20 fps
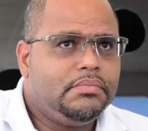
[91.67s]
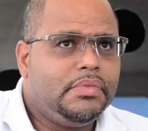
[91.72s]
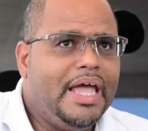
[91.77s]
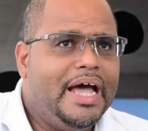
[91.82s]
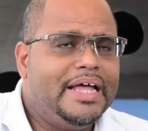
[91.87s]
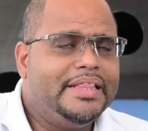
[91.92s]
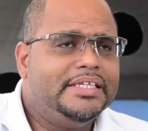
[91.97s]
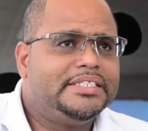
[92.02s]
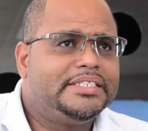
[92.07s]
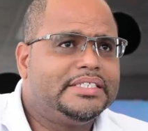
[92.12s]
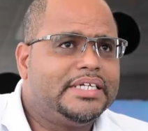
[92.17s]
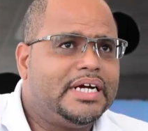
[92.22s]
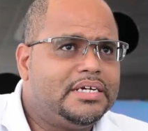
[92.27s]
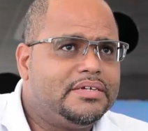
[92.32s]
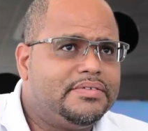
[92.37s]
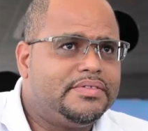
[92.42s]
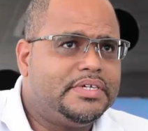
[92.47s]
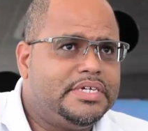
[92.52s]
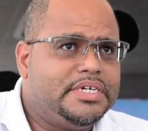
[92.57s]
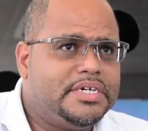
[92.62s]
At the start
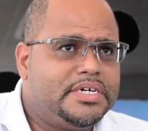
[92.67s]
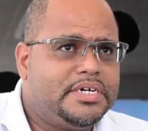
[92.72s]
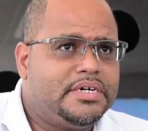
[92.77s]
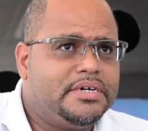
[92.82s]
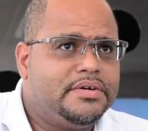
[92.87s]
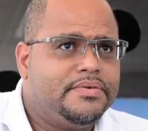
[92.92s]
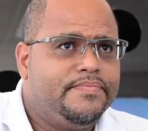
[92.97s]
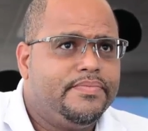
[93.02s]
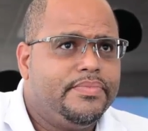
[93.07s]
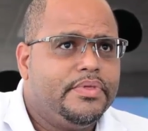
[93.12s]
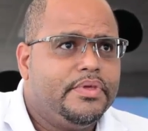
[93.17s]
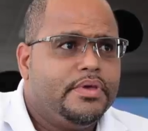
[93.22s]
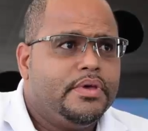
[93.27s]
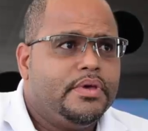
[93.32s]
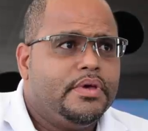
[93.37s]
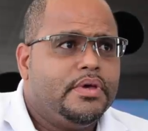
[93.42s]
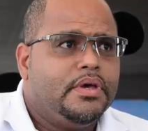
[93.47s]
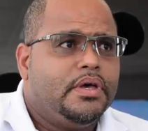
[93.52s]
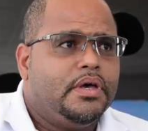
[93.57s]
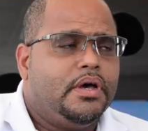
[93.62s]
of the year,
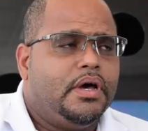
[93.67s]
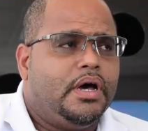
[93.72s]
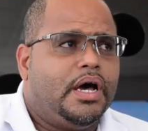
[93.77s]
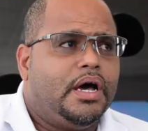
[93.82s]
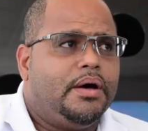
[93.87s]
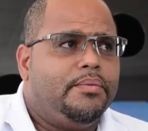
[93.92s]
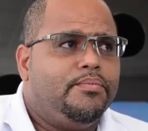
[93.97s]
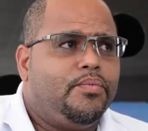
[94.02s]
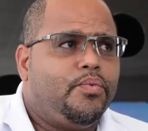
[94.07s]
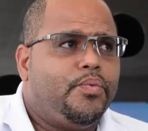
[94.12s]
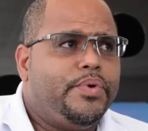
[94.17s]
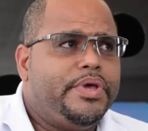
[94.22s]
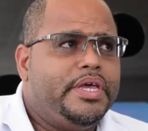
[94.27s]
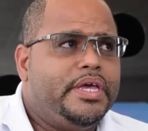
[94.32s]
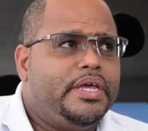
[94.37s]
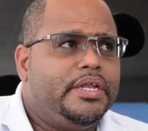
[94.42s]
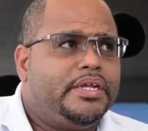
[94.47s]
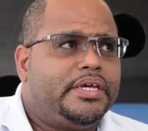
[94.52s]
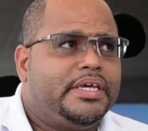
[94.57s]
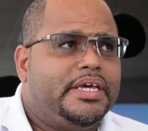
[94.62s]
we
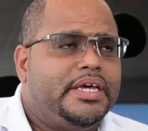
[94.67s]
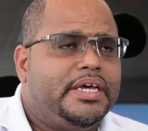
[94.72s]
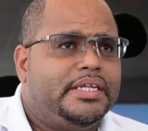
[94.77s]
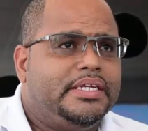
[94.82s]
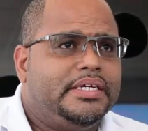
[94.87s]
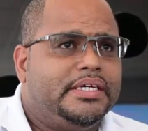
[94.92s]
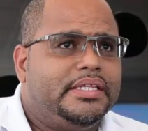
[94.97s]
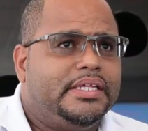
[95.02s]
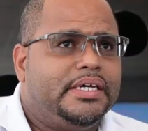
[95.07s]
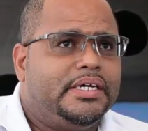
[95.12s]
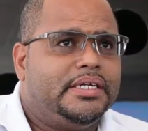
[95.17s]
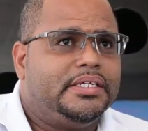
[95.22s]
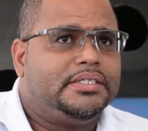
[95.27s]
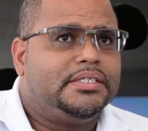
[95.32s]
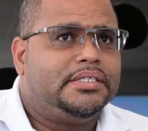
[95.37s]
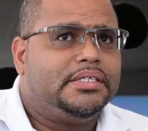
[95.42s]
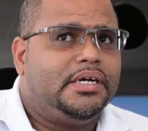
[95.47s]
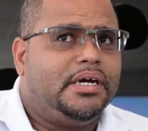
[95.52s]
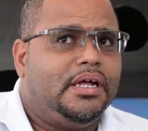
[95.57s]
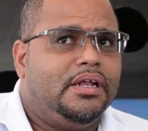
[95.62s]
indicated
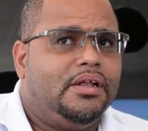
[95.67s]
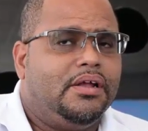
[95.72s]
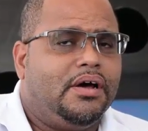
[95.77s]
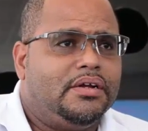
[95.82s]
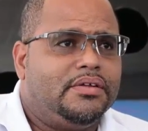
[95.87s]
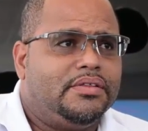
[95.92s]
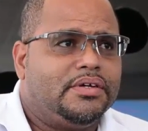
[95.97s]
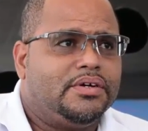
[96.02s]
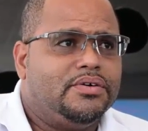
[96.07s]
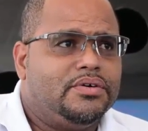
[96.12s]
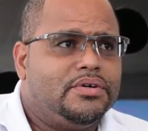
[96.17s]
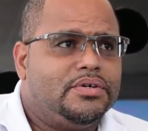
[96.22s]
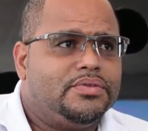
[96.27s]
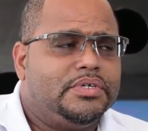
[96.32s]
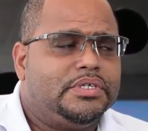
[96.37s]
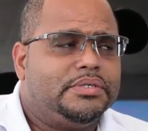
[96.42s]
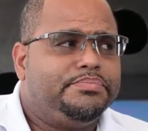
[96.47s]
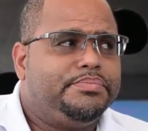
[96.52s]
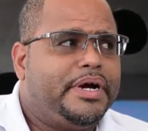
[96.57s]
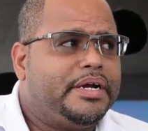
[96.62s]
that a lot of the growth
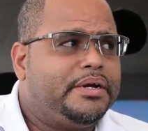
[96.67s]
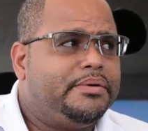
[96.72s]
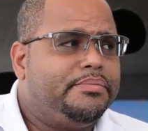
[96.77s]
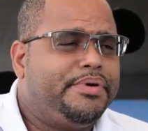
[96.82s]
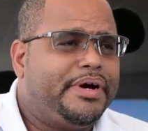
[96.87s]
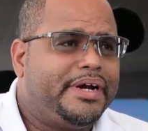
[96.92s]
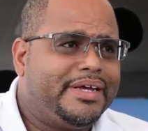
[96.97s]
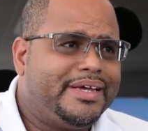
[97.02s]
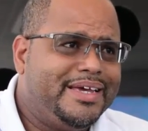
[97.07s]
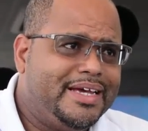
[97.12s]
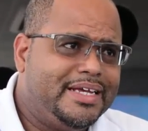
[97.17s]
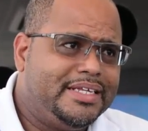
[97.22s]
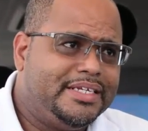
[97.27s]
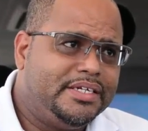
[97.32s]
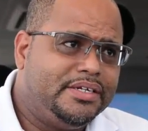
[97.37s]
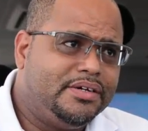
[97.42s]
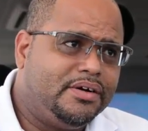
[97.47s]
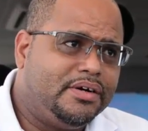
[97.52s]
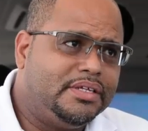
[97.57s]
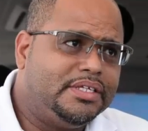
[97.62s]
was
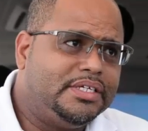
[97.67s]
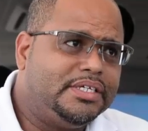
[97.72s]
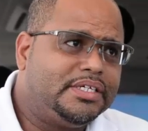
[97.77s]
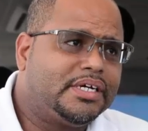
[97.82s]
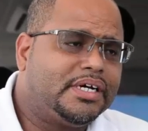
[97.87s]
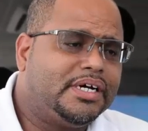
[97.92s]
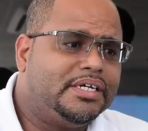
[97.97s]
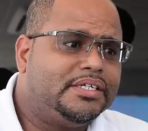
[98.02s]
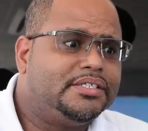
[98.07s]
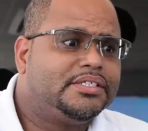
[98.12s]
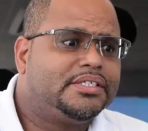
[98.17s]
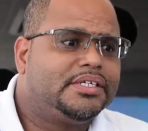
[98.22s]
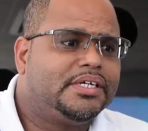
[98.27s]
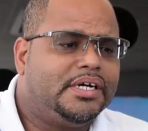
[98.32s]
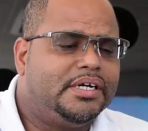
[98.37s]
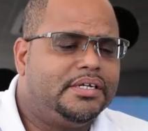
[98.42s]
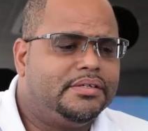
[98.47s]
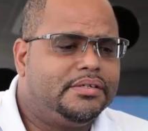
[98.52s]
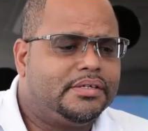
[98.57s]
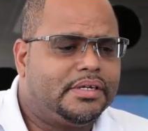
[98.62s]
predicated on the
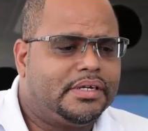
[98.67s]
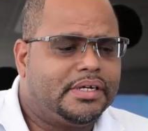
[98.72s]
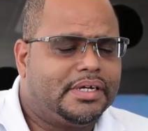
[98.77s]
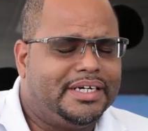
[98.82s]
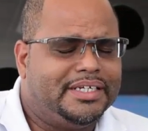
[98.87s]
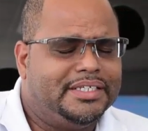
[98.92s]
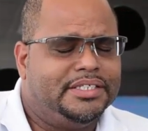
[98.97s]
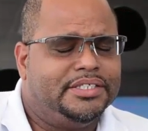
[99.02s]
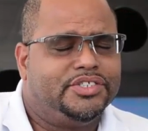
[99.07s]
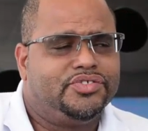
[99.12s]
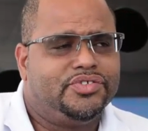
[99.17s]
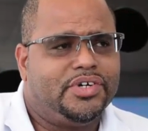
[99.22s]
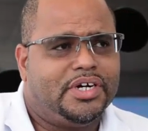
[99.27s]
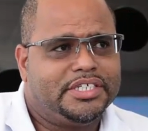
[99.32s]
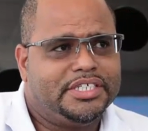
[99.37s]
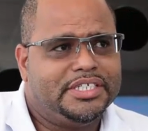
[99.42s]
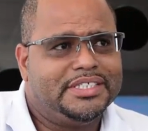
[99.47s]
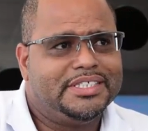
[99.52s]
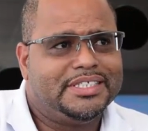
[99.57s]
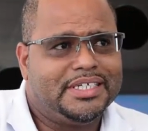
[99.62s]

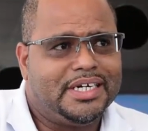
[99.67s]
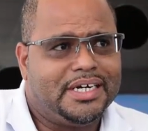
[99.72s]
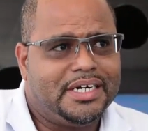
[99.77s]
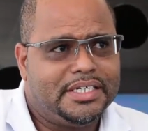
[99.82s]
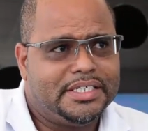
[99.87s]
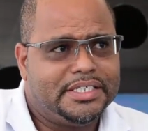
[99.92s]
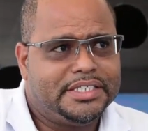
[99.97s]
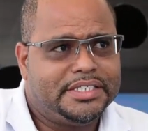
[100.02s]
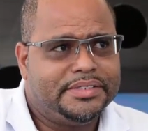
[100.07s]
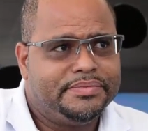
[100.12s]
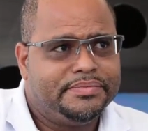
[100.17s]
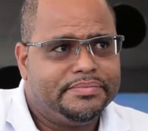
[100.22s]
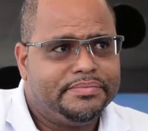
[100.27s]
construction starts.